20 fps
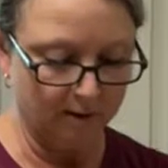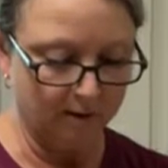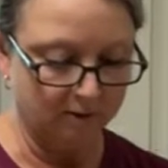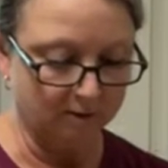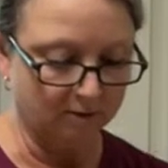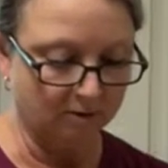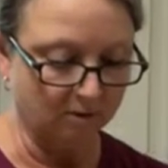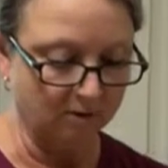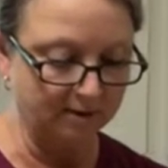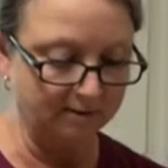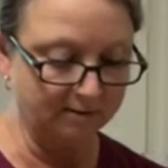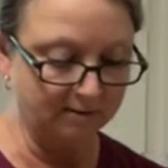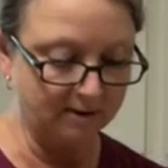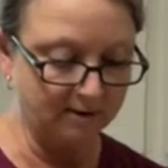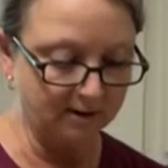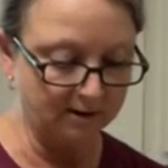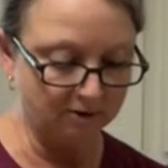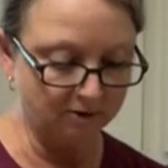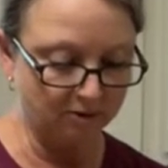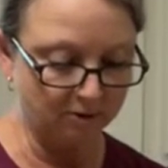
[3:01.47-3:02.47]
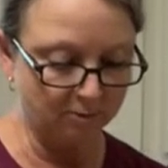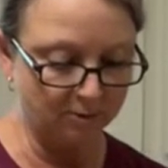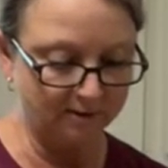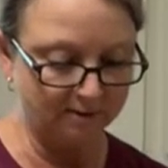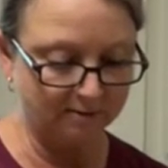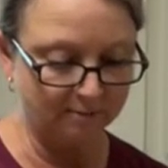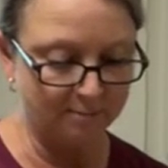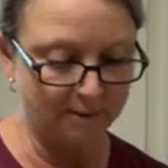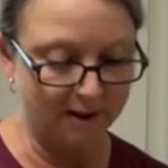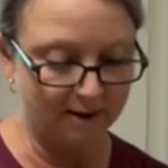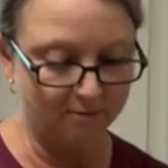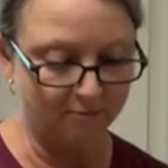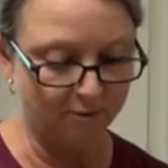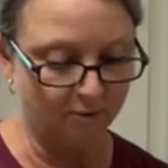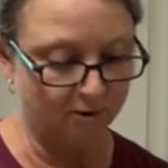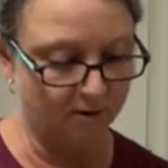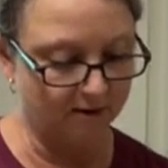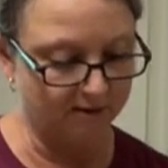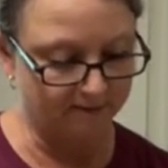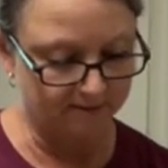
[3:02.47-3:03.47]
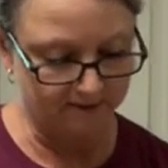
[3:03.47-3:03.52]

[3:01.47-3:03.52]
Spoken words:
So this dish Louise made for us,